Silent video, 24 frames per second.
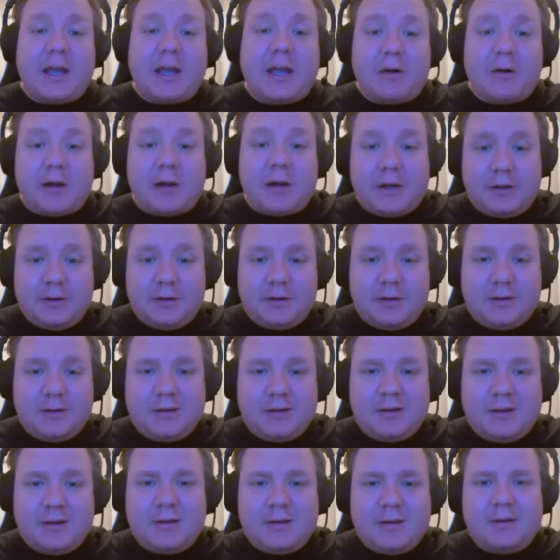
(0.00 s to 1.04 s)
he carried
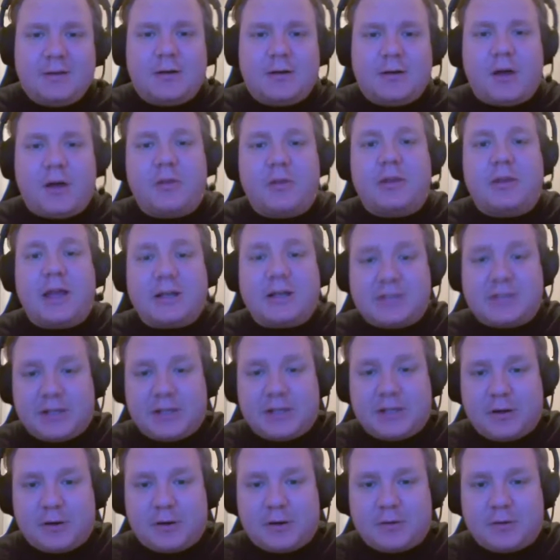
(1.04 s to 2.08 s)
on the
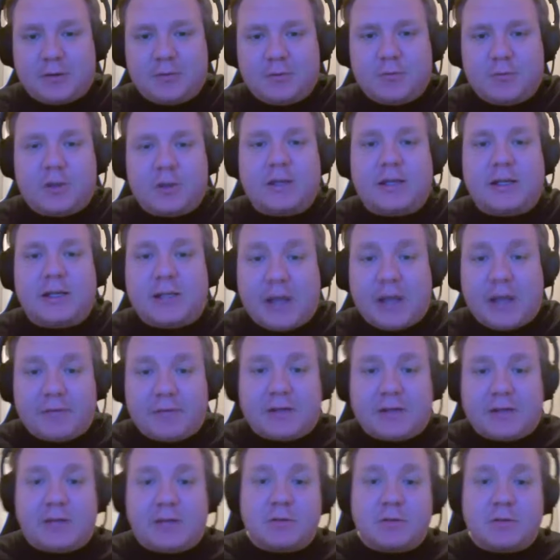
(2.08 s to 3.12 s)
next year when he left